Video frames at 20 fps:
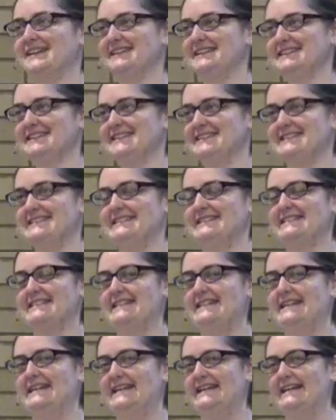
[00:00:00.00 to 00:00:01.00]
it is
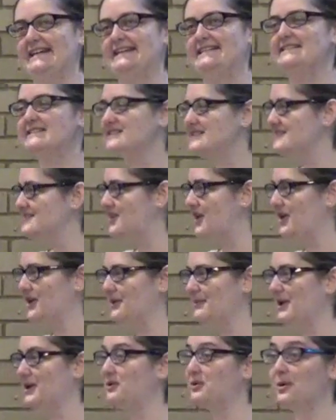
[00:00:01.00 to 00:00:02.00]
a song
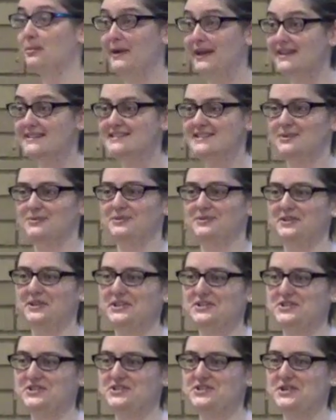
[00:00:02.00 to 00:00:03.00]
about a romantic
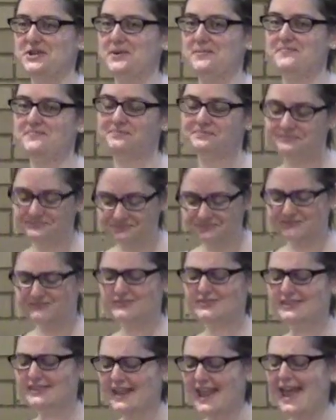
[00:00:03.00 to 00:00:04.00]
relationship.
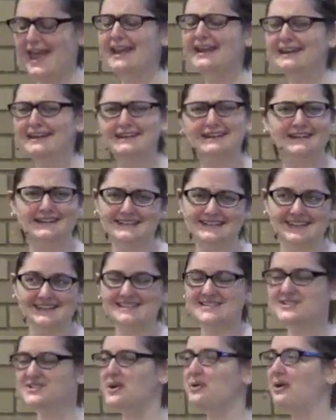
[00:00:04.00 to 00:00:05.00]
And
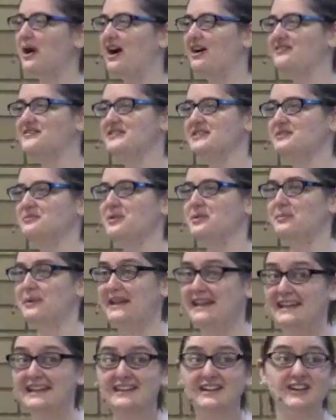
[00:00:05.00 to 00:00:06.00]
so often when we
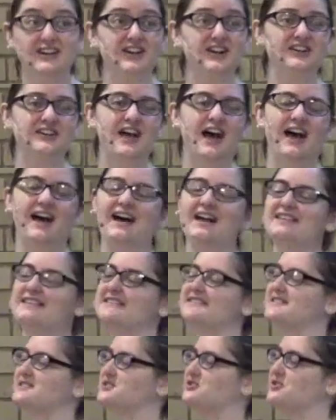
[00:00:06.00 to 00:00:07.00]
hear
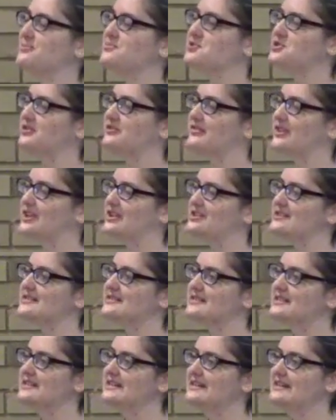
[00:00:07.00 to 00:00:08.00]
the scripture verse,
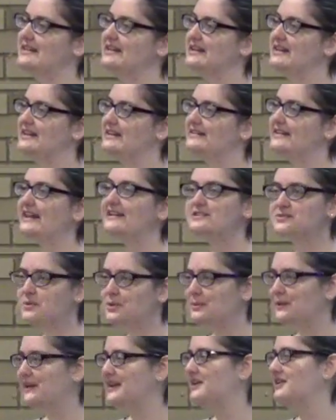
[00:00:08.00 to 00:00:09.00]
that's
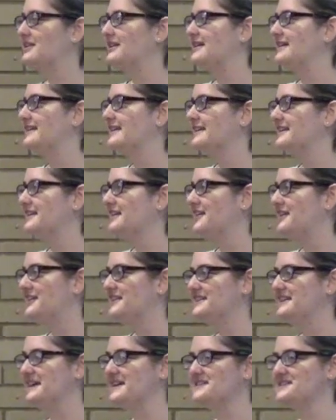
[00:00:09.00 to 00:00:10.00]
where we hear it in the
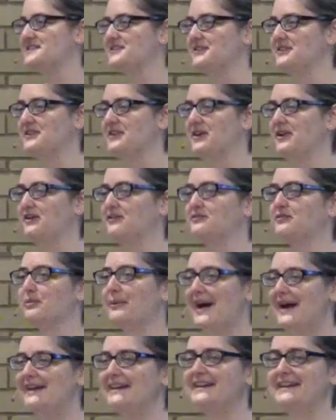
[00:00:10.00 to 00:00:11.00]
context of
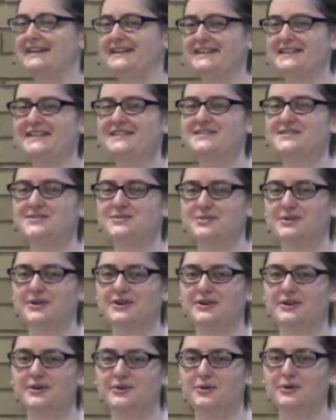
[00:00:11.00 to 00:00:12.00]
weddings
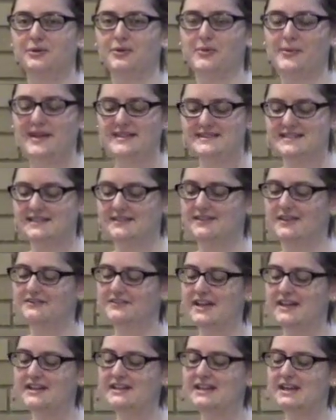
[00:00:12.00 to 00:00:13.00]
or romantic love.
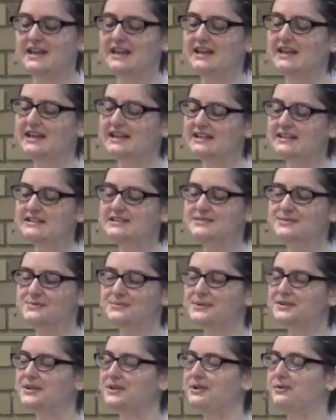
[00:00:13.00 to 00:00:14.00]
And it is a
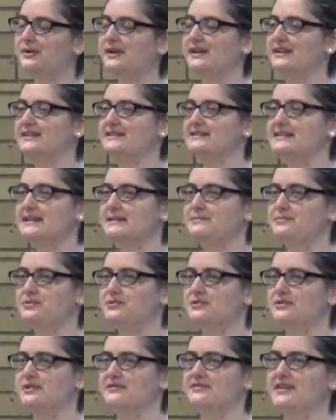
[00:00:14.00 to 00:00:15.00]
really great
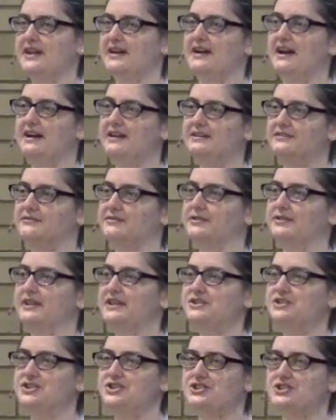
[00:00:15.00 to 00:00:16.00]
example of that kind of
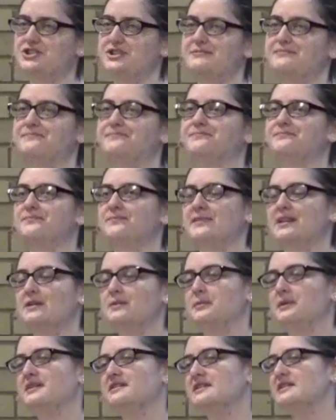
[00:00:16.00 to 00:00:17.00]
relationship.
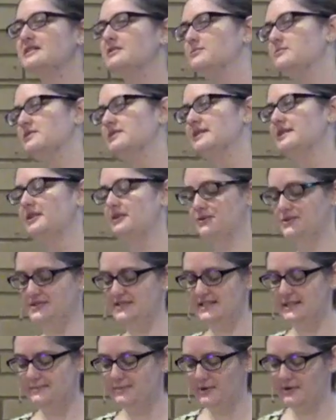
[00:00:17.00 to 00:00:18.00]
I think it really goes
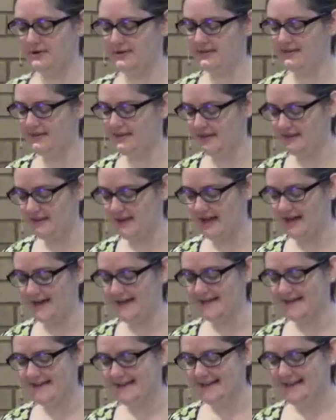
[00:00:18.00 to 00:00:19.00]
deeper than
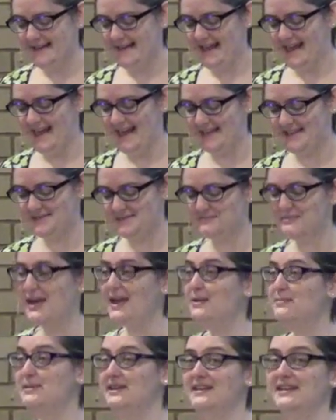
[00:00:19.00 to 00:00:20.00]
that. And
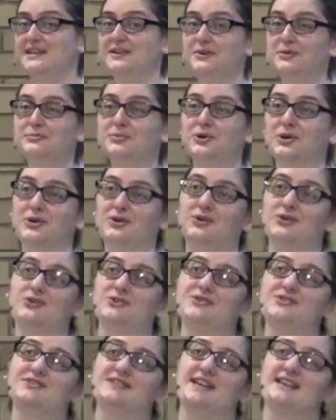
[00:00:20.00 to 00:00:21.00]
maybe Gilmore
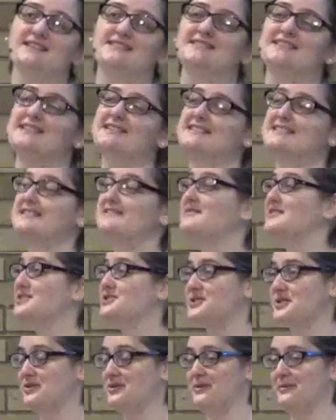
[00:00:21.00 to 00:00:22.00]
Girls, as a TV
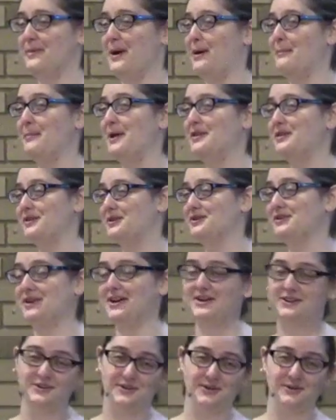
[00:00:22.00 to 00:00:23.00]
show about
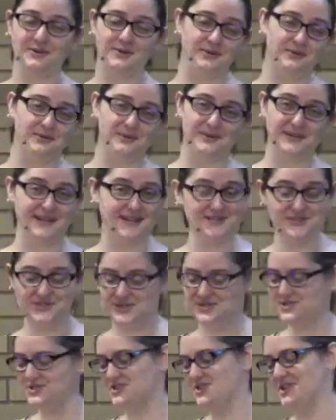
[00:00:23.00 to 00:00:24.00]
mother-daughter
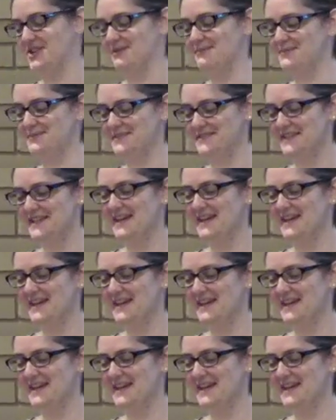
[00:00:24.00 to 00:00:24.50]
relationships,